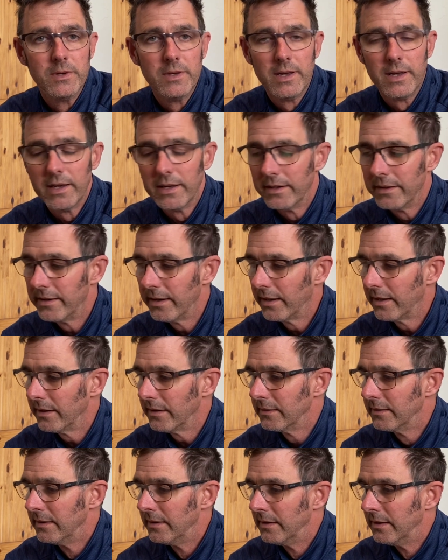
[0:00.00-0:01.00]
And
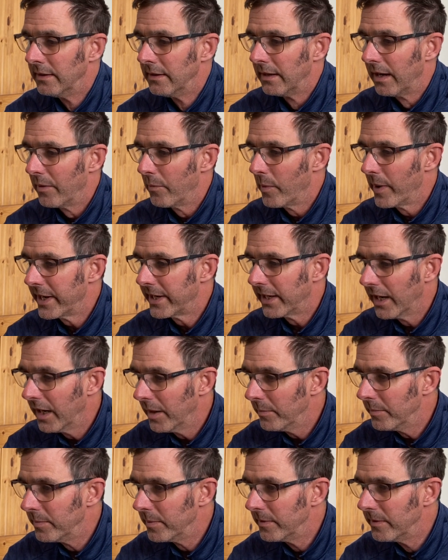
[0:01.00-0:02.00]
I wake
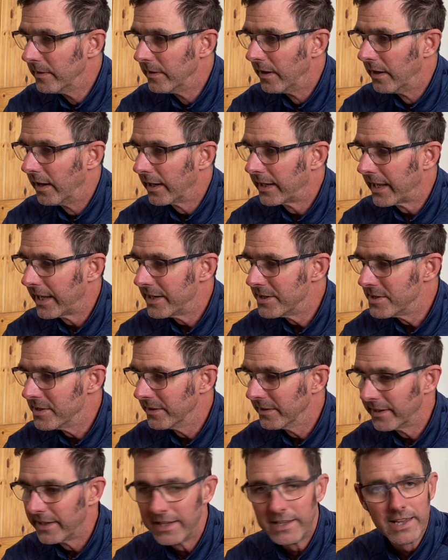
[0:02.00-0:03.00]
up
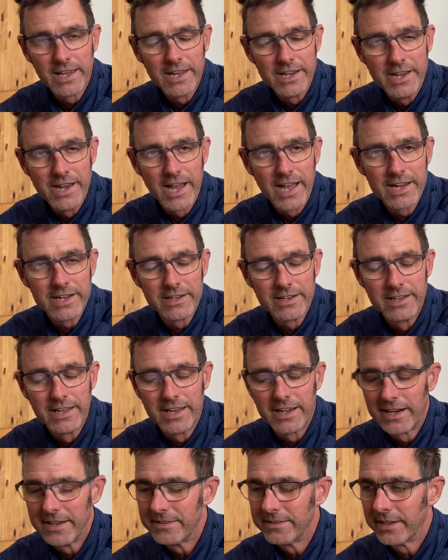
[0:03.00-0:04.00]
occasionally at night
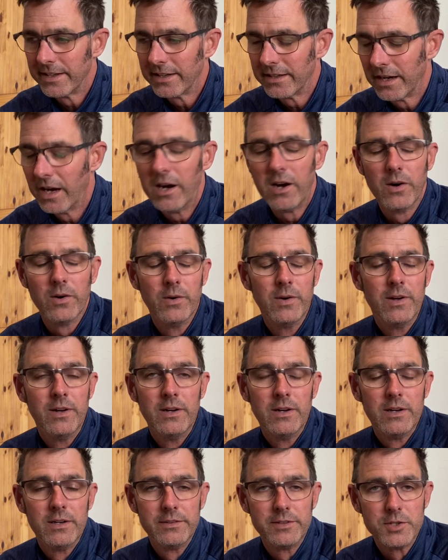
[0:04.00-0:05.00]
and I think, oh,
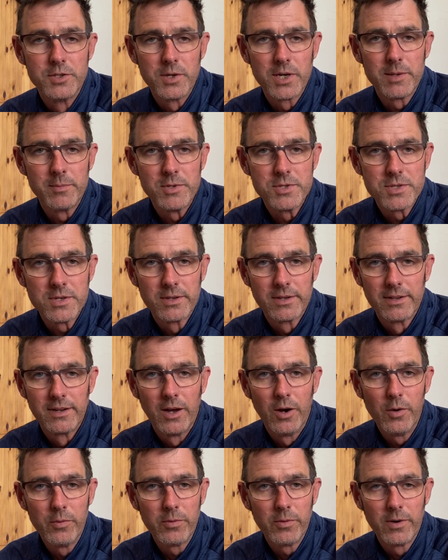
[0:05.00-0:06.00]
the dream is
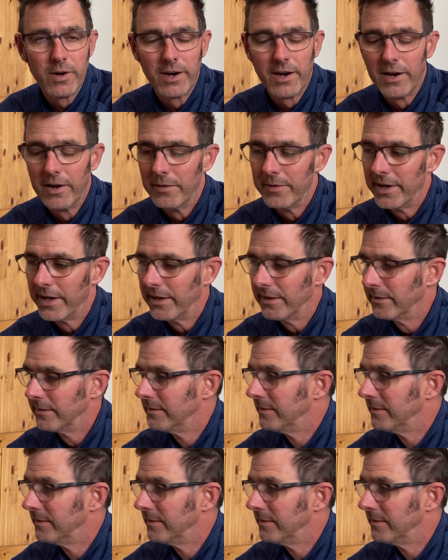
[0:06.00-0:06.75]
over. Oh no,